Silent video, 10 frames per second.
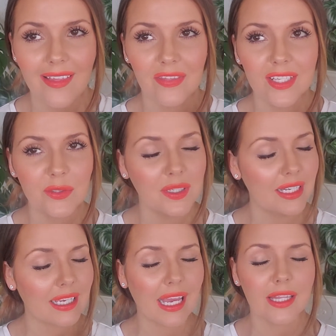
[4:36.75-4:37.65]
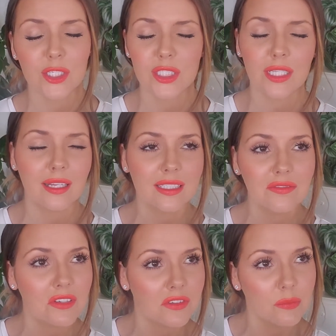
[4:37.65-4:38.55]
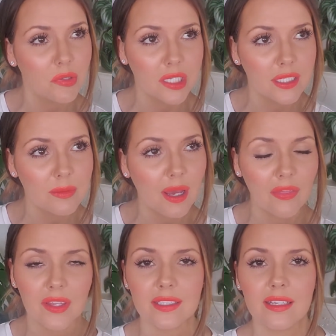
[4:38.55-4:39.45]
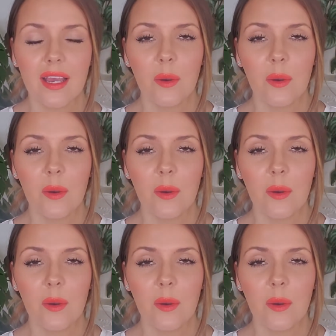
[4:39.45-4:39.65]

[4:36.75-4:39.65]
And this one, again, there's lots of different opinions about this,